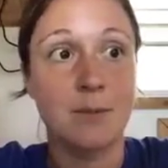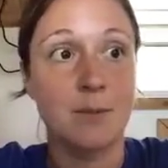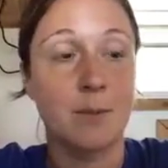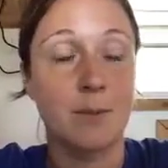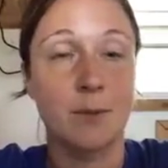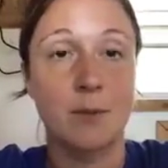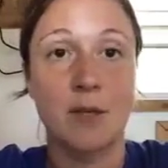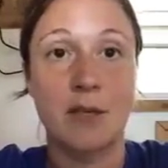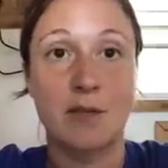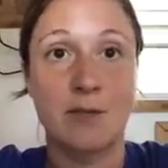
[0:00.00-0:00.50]

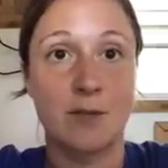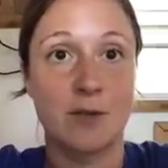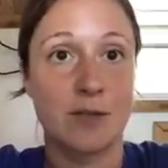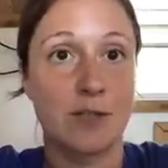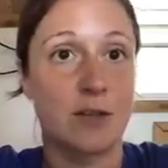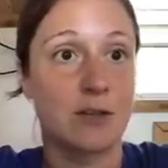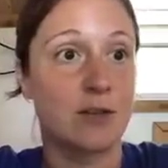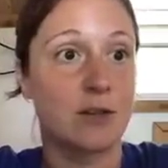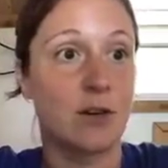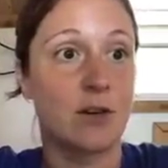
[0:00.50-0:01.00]
Remember when he
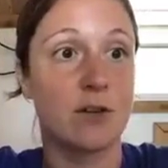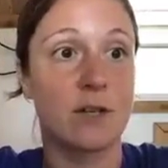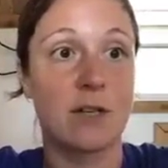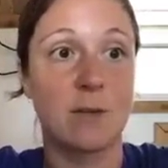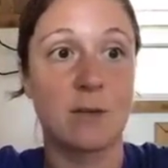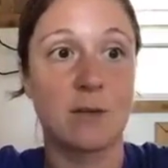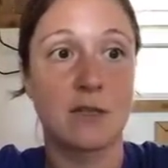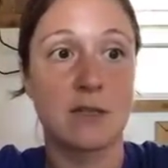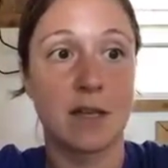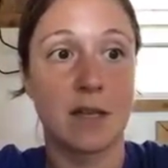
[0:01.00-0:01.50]
first saw Dolly,
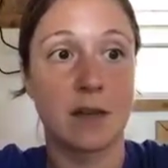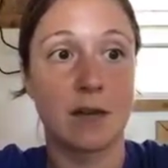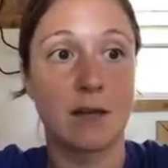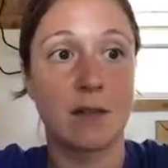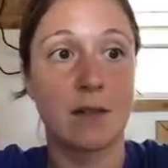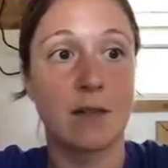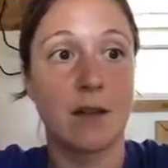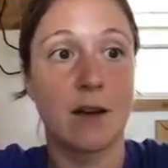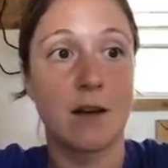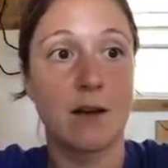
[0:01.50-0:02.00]
it was like
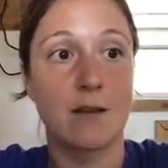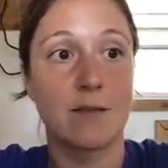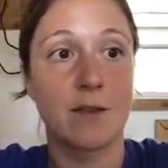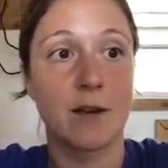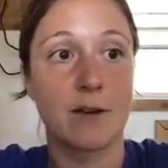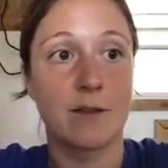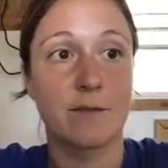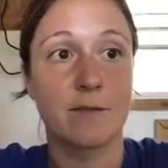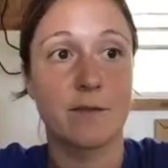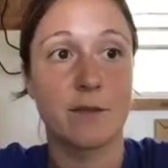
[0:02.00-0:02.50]
love
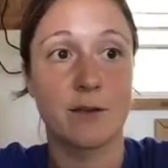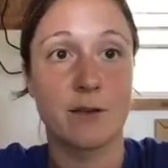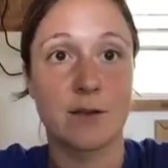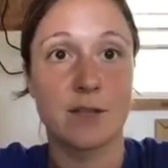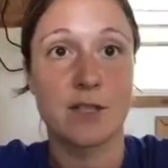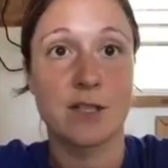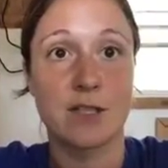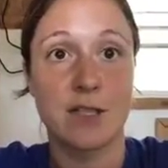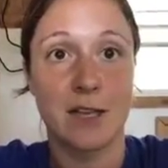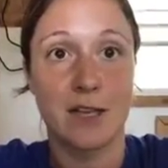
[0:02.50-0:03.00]
at
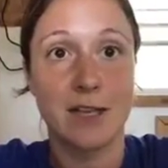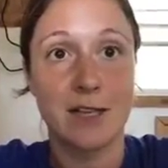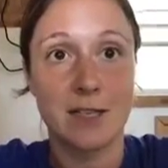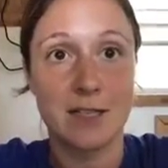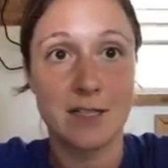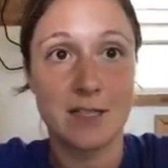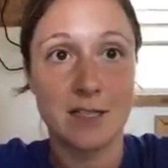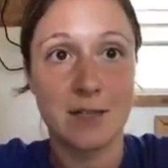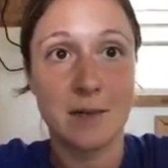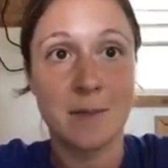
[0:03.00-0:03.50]
first
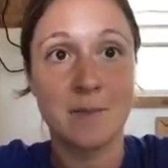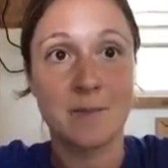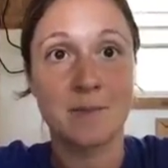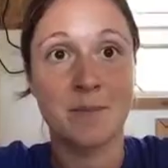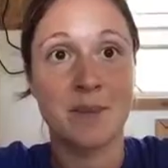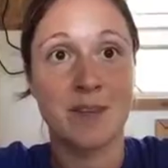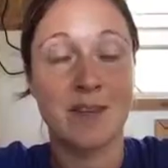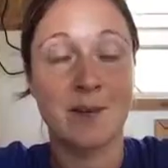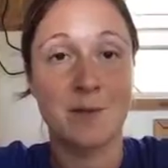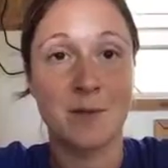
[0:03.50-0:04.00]
sight.
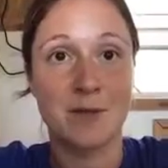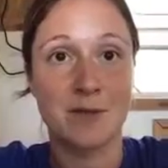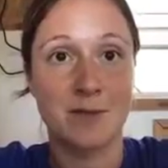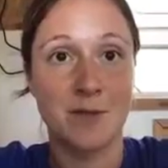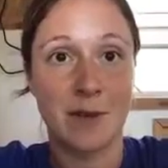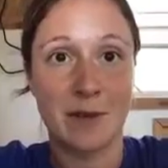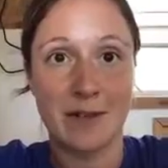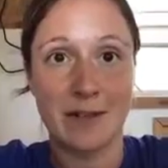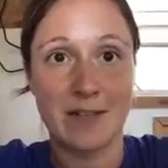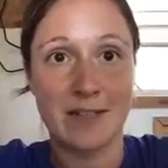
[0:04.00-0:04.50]
He was
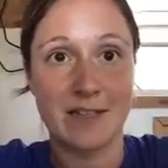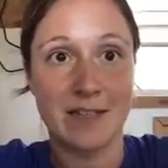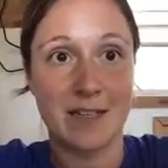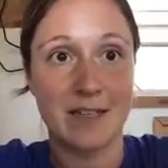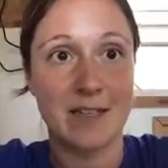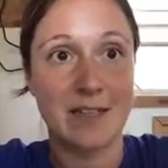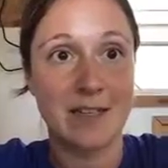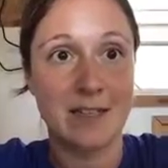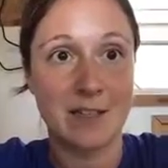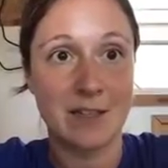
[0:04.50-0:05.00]
very
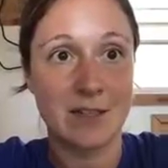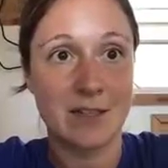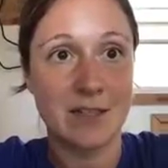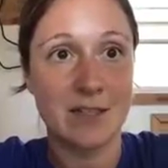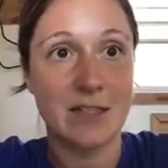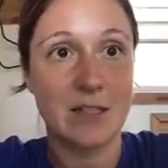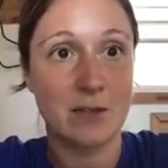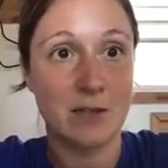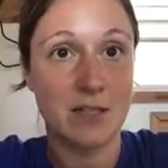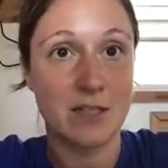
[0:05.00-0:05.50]
excited. You can
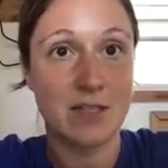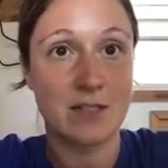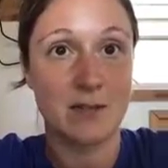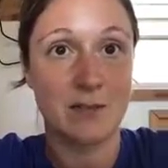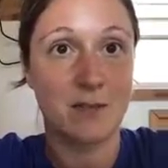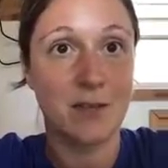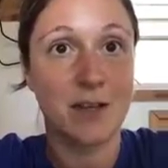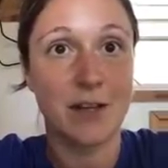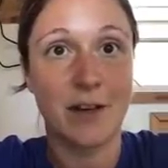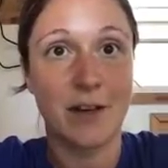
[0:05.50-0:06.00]
see here, this is
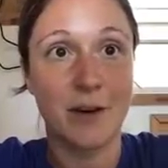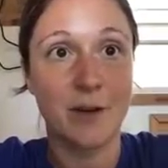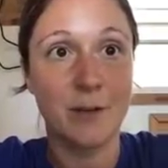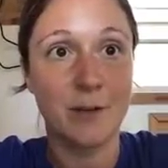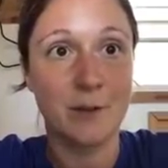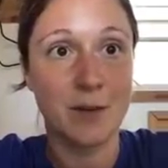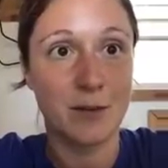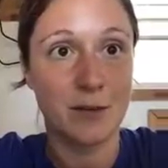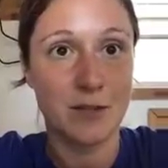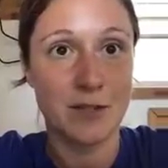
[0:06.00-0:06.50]
a
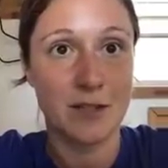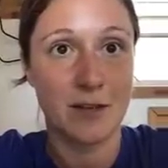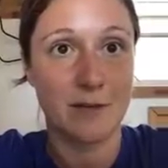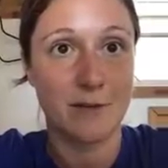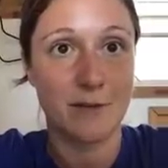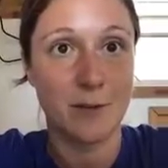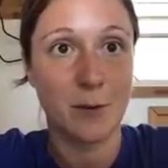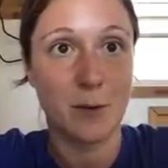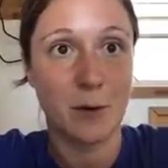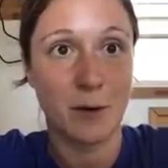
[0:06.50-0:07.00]
video. It looks like a
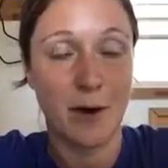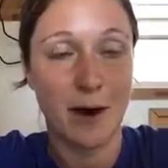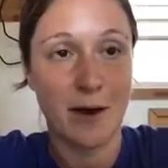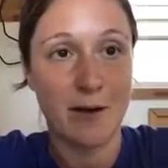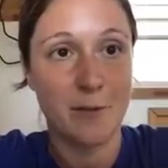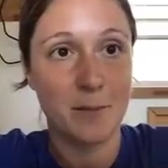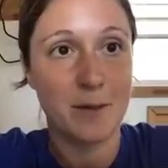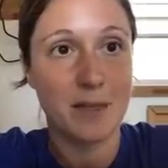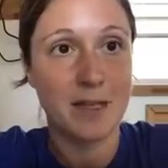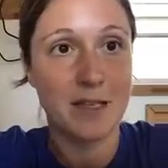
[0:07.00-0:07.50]

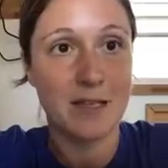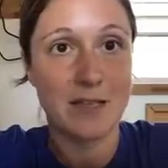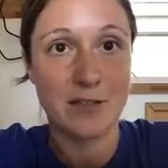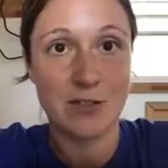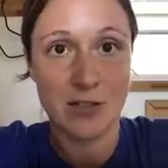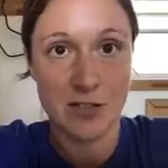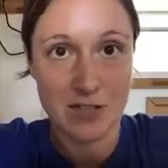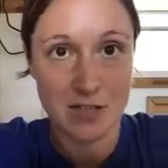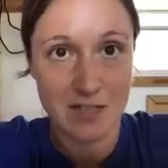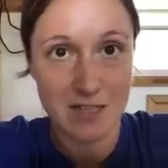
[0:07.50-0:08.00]
photograph, but he
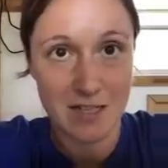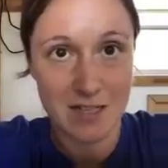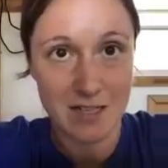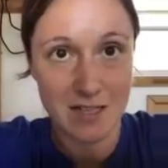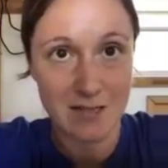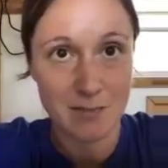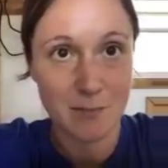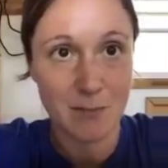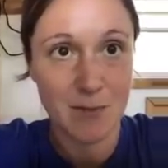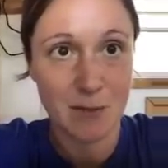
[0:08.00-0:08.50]
is just
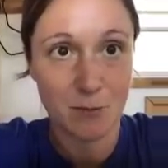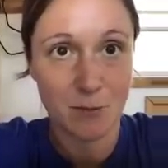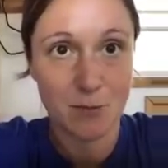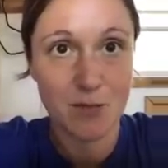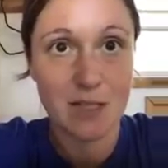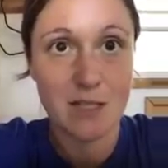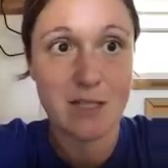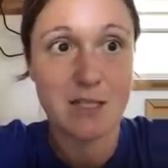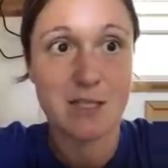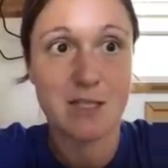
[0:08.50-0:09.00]
being
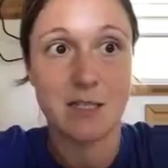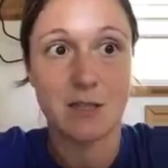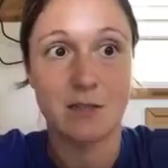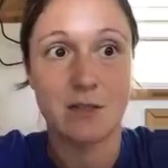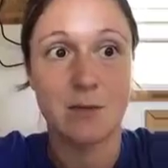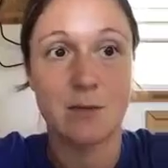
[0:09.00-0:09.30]
really still.